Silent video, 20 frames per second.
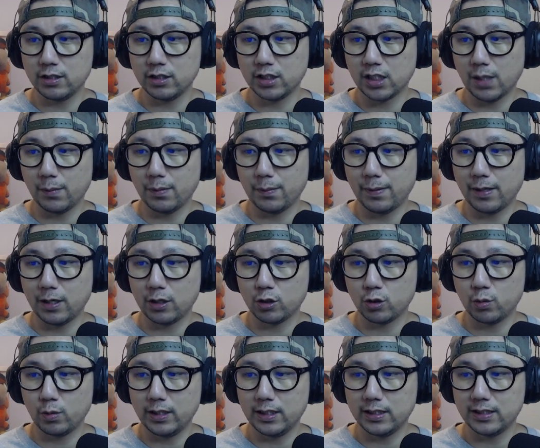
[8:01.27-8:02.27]
Cyberpunk
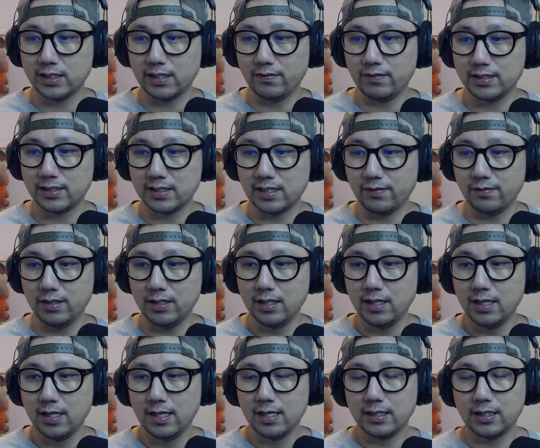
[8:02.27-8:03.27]
2077.
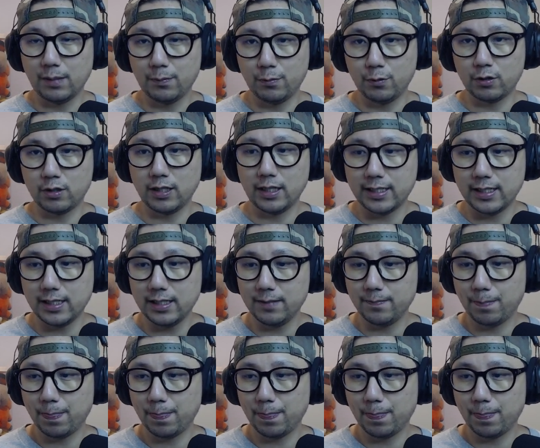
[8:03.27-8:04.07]
Double click it,